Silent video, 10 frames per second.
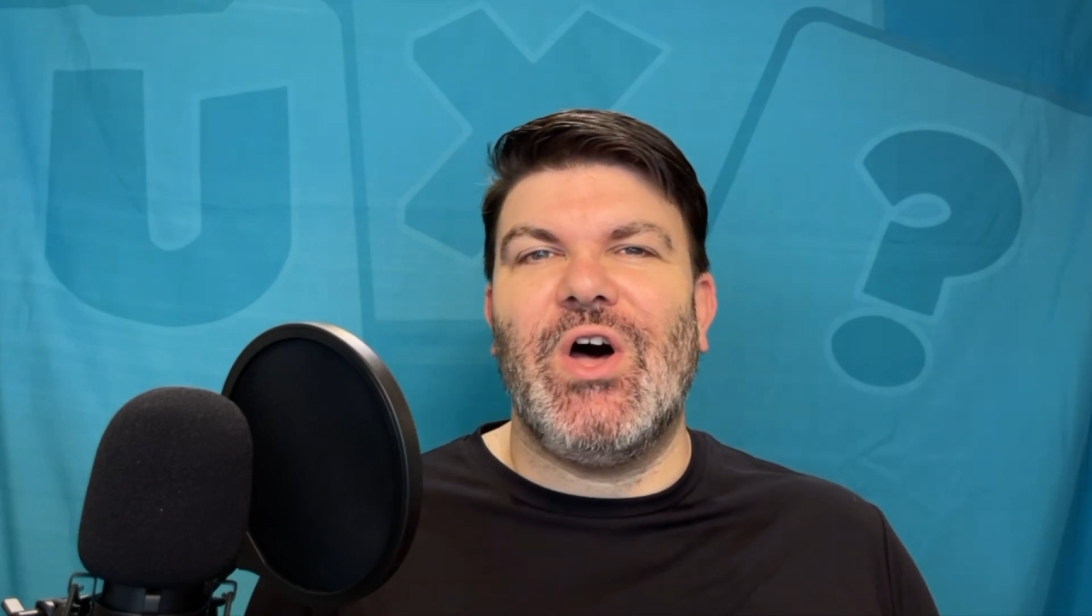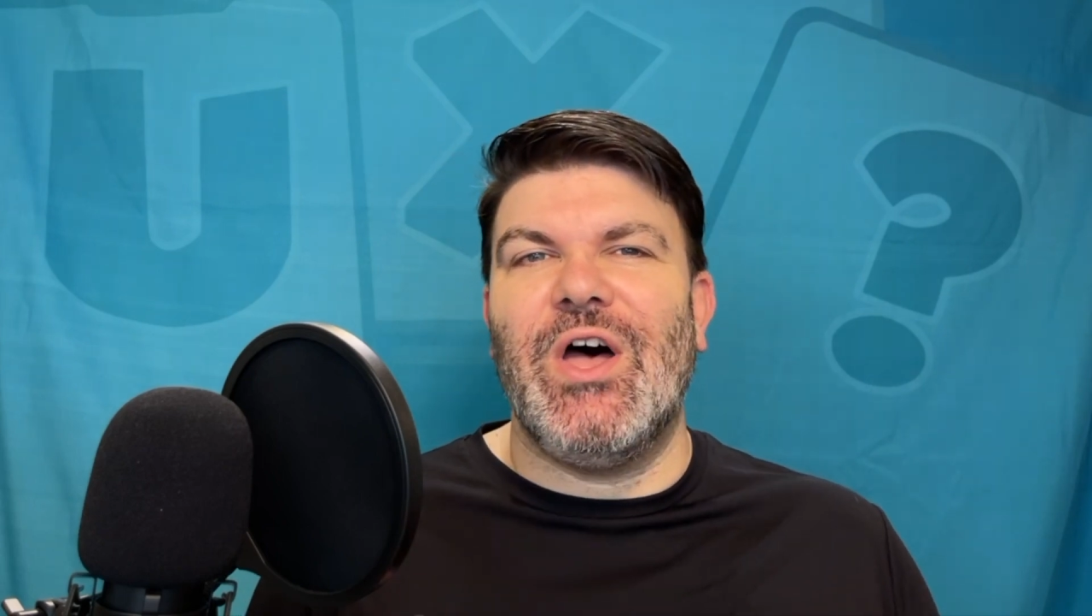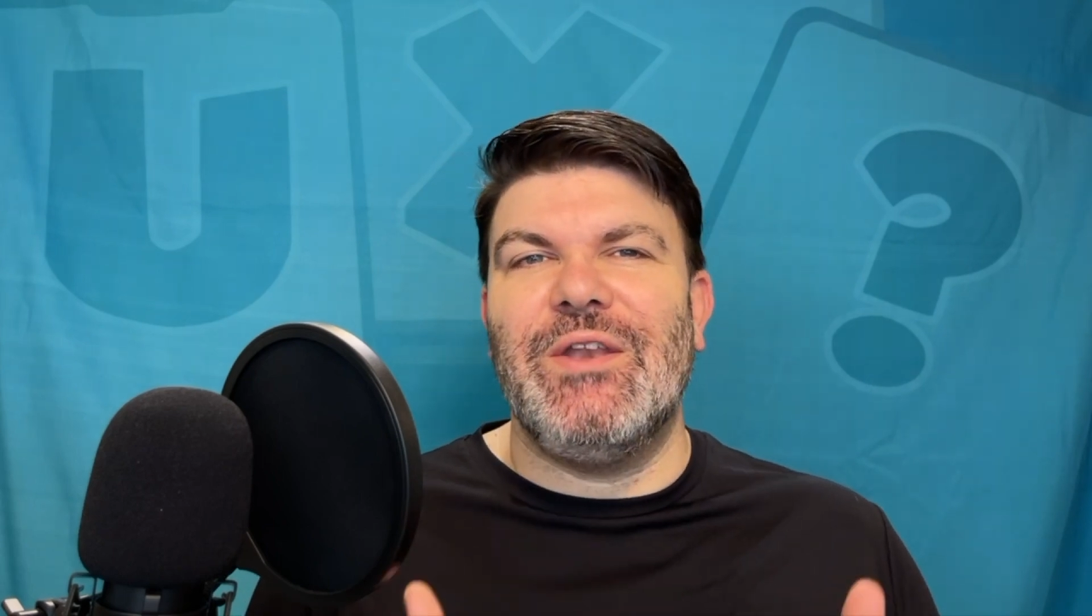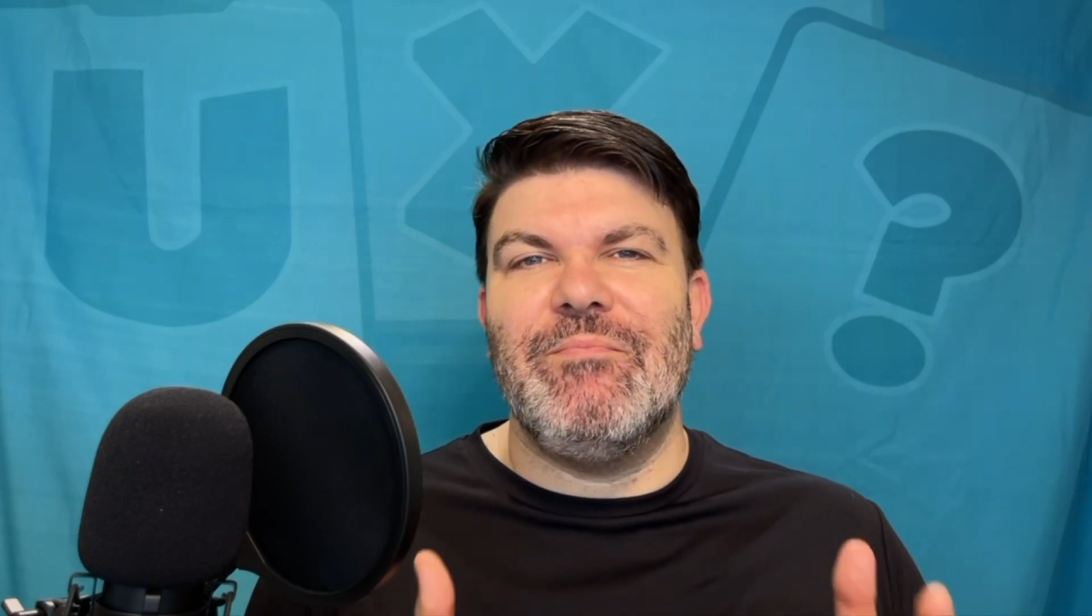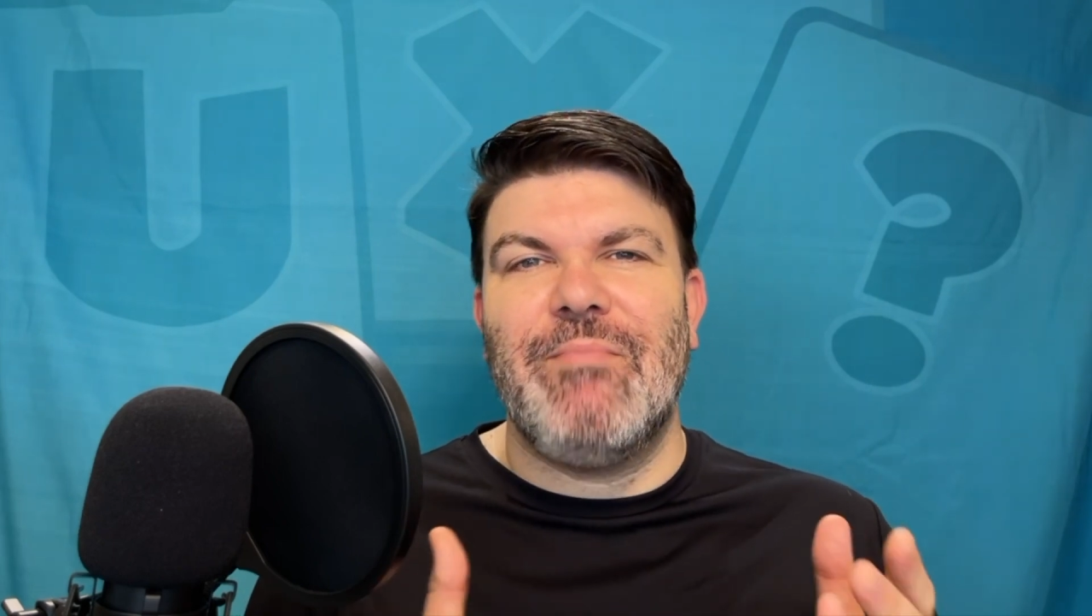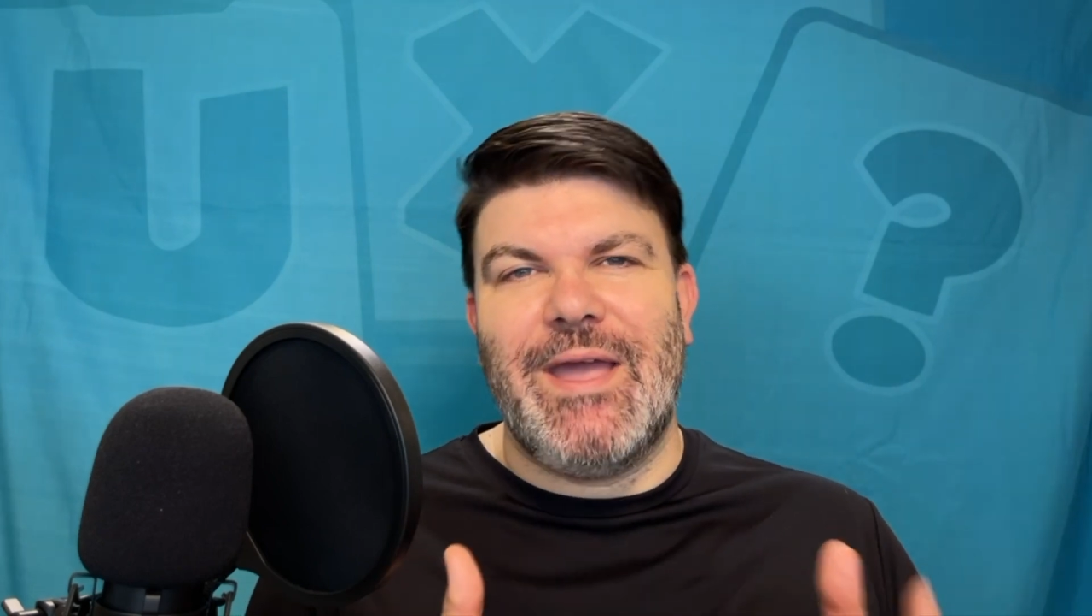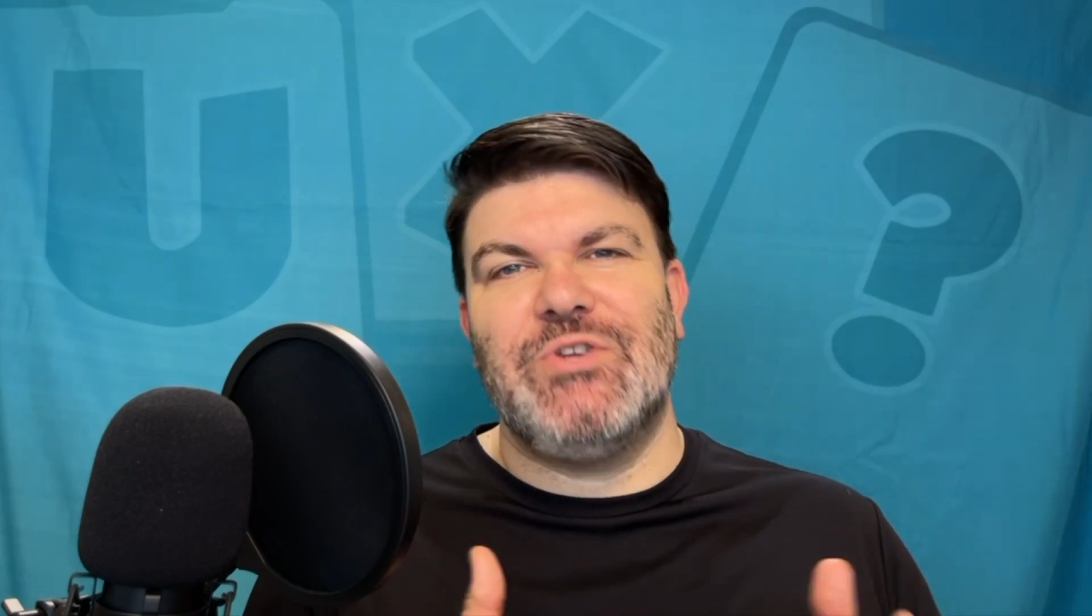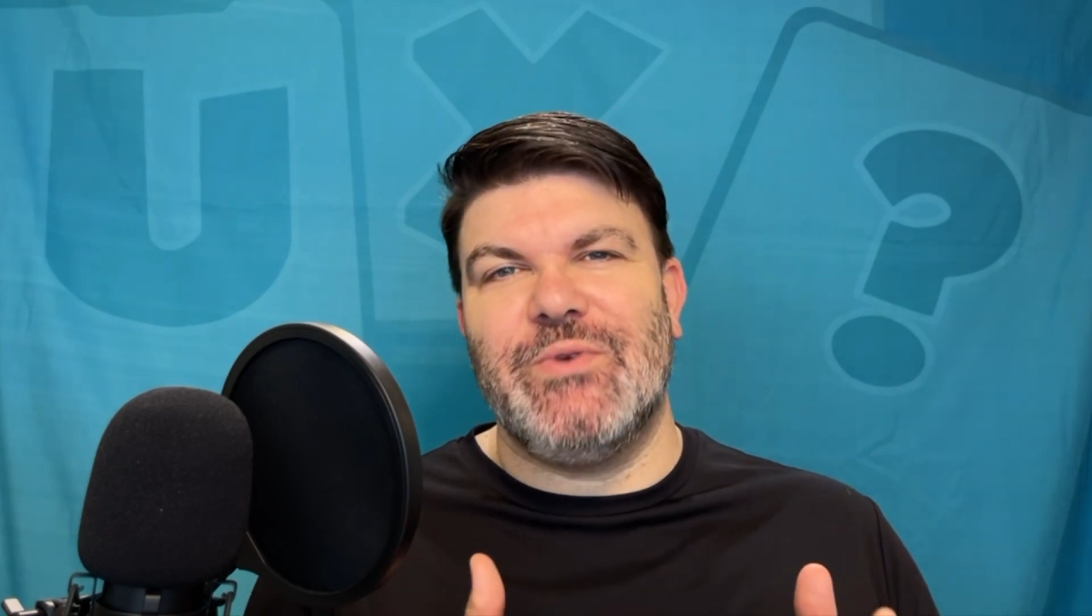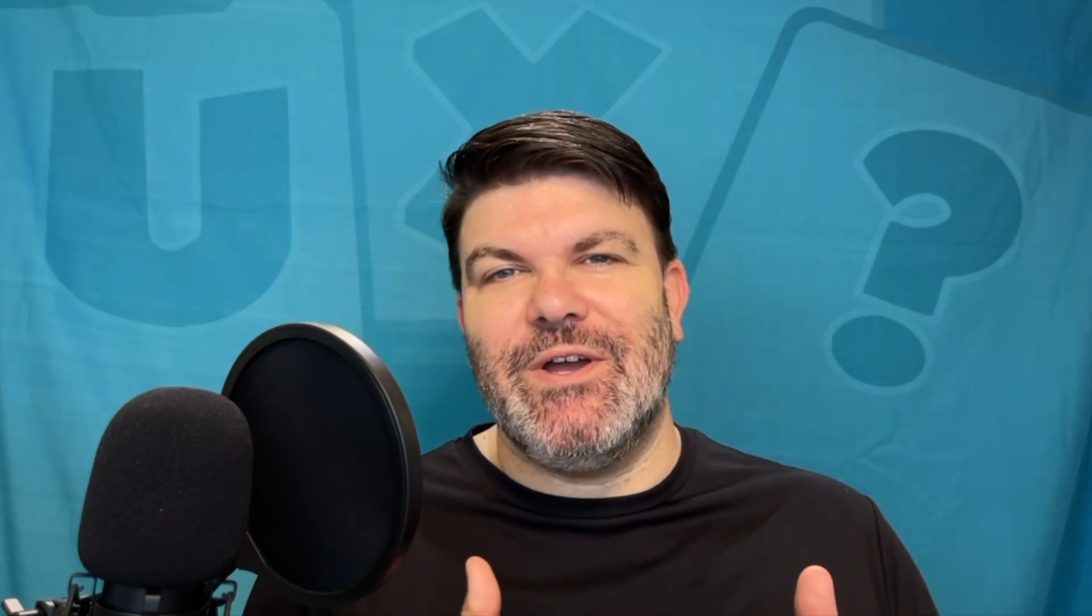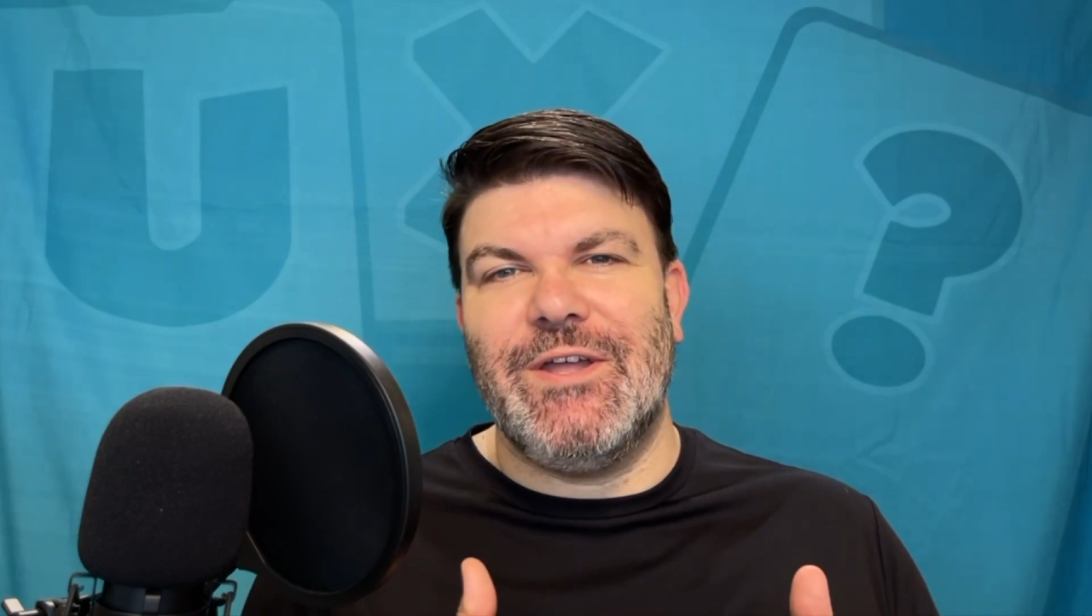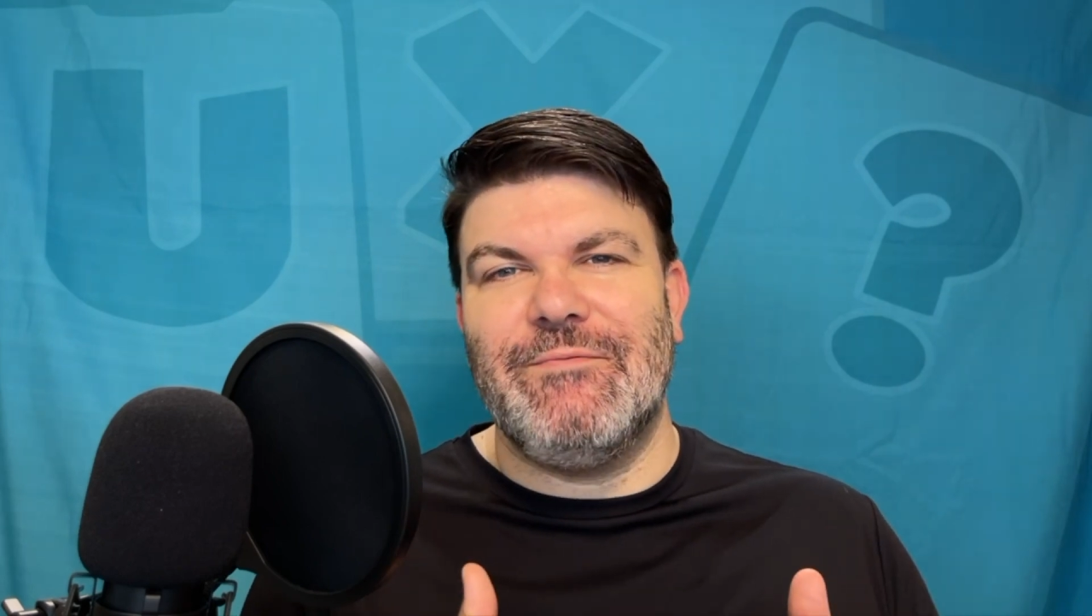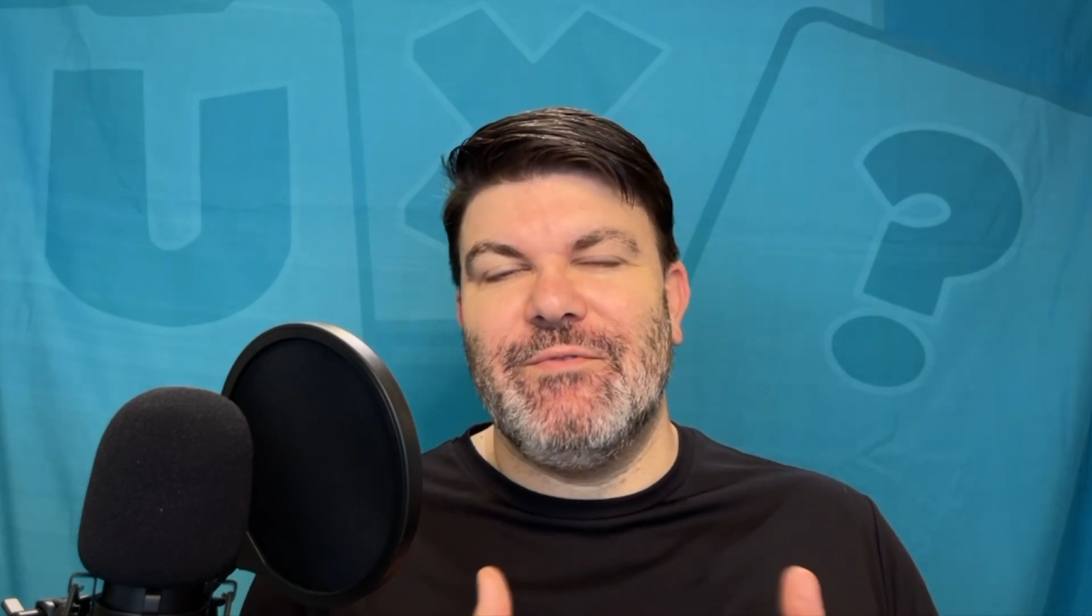on Patreon.